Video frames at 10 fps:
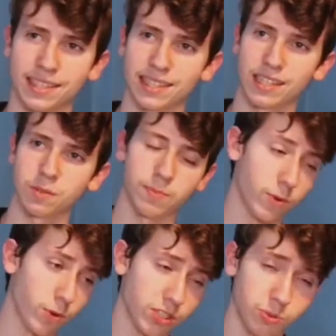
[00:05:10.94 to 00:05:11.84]
these, but
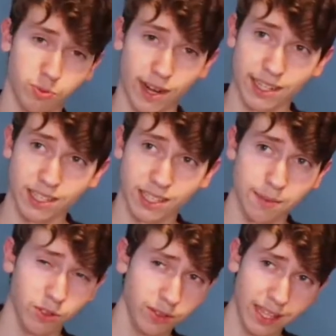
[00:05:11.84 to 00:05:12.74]
once you practice them,
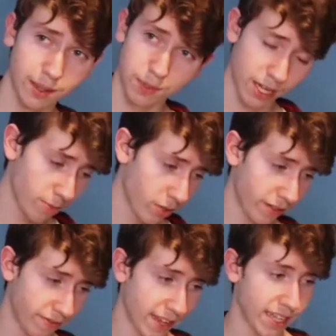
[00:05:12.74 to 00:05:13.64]
you get them down pretty
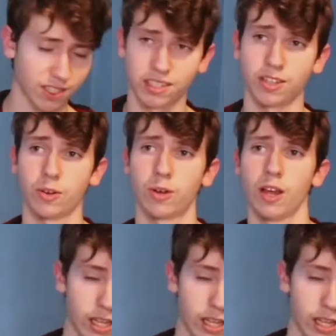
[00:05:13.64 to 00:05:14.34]
fast. So